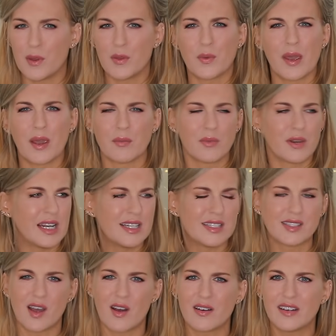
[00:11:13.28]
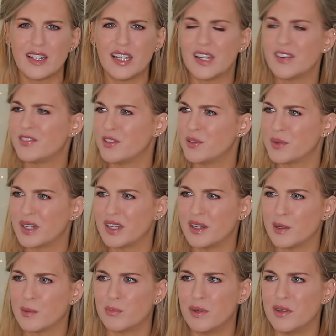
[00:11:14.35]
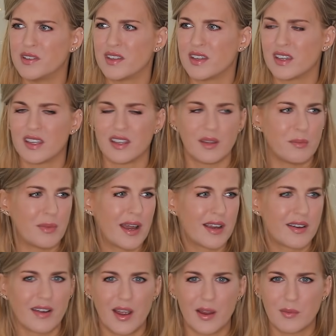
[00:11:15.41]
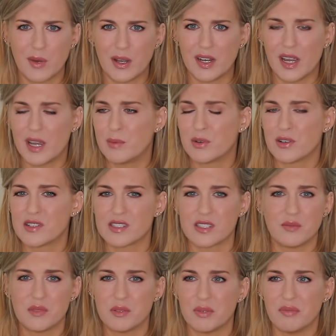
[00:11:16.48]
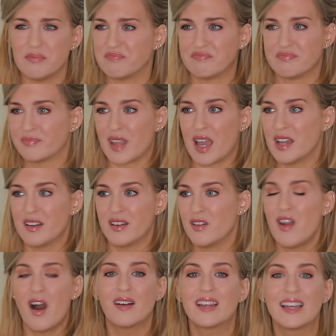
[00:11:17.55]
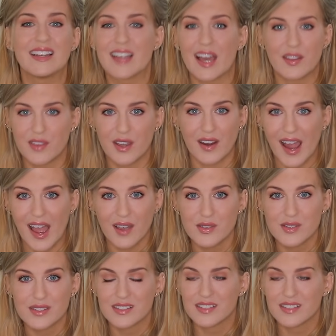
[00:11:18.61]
By the way, I'm really sorry if you can hear buzzing in the background. My neighbors seem to be knocking down their house.